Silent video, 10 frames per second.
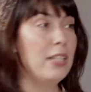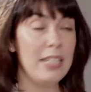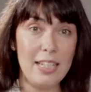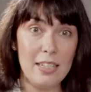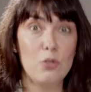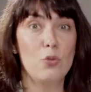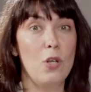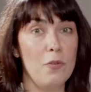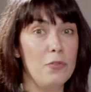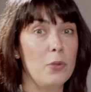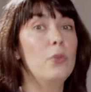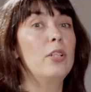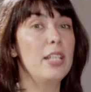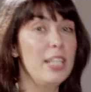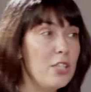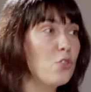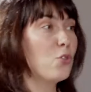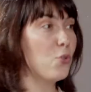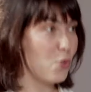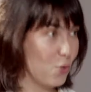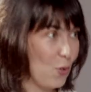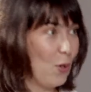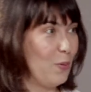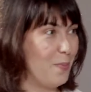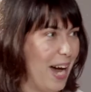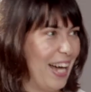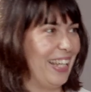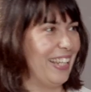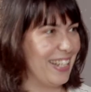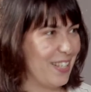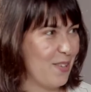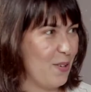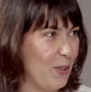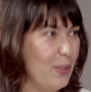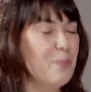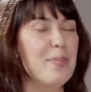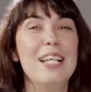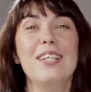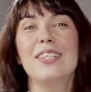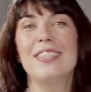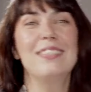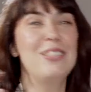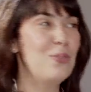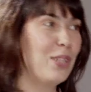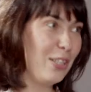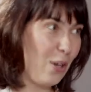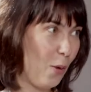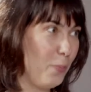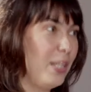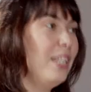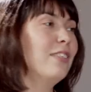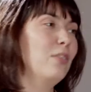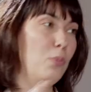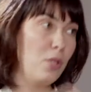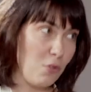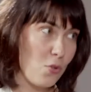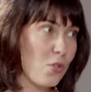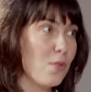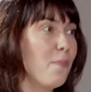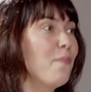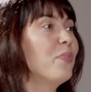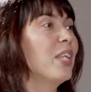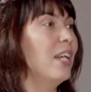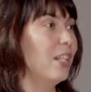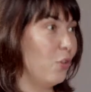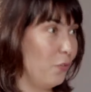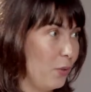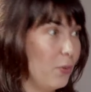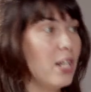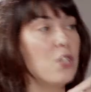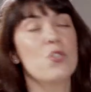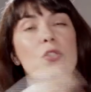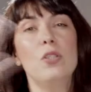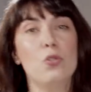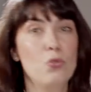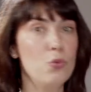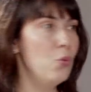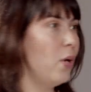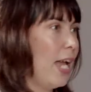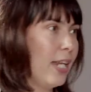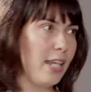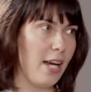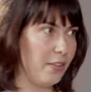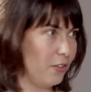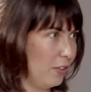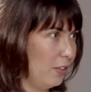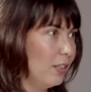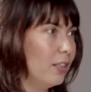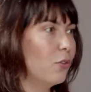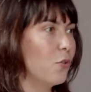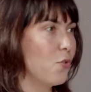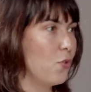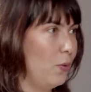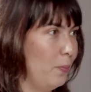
need to configure each console by its own, but you can copy the previous configuration to any other console.